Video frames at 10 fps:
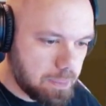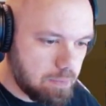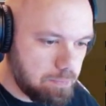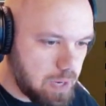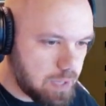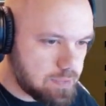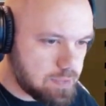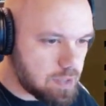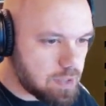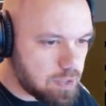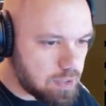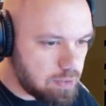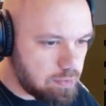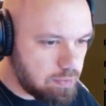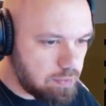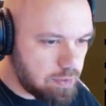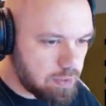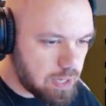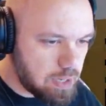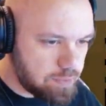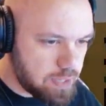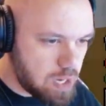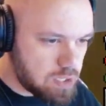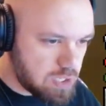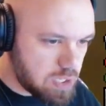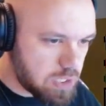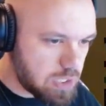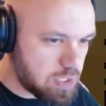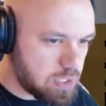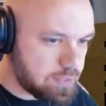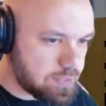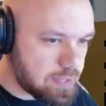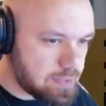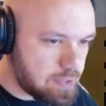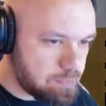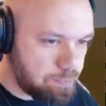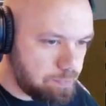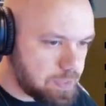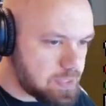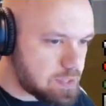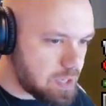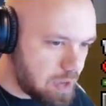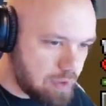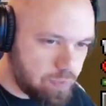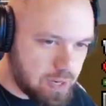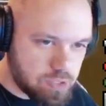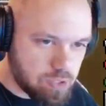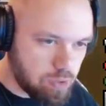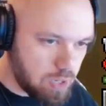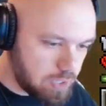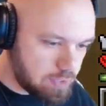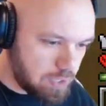But, uh, Kind of the idea here is that this this is gonna have redstone on it.